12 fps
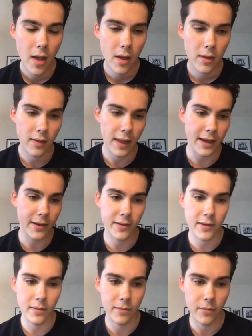
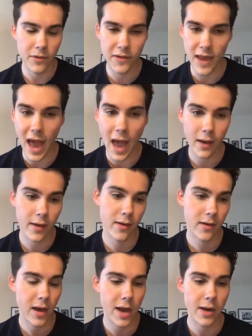like Zach
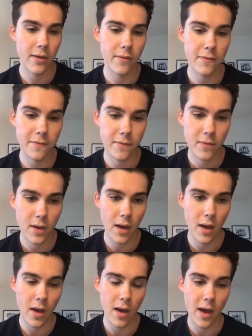kind of
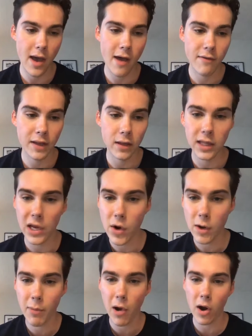having a
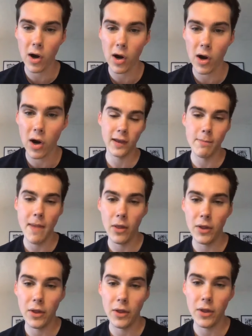lyric part that's like a
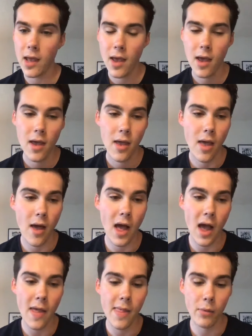melody,
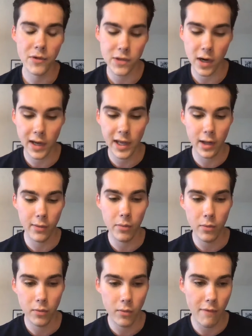and then we'll start kind of
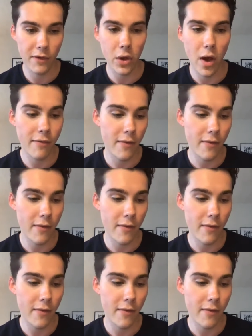riffing off of